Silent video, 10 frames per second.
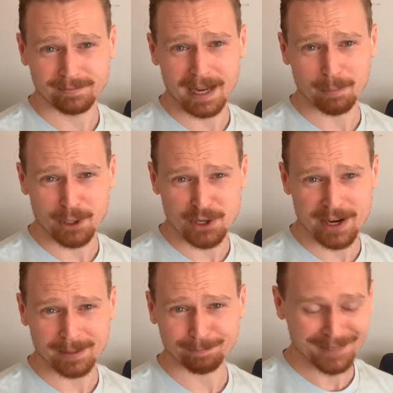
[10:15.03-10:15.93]
I
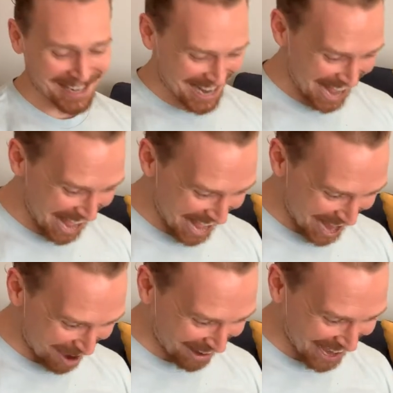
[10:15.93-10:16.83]
appreciate it.
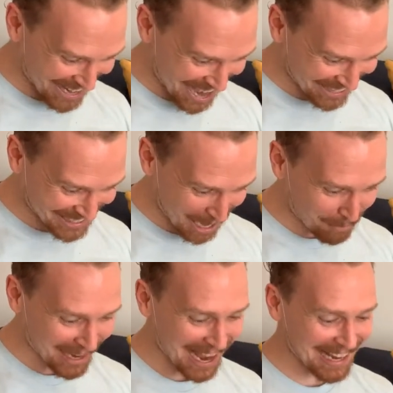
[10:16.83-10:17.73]
All right, next
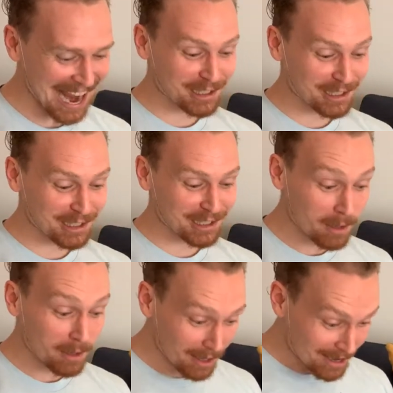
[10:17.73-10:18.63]
up, we got Catherine
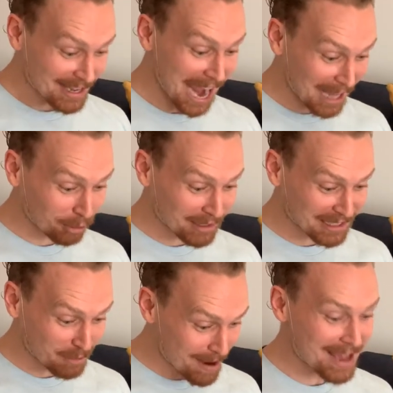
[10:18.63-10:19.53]

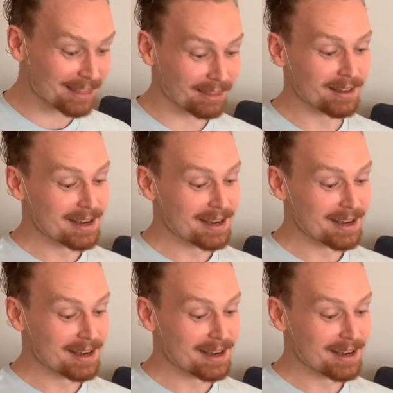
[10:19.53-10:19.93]
Smith.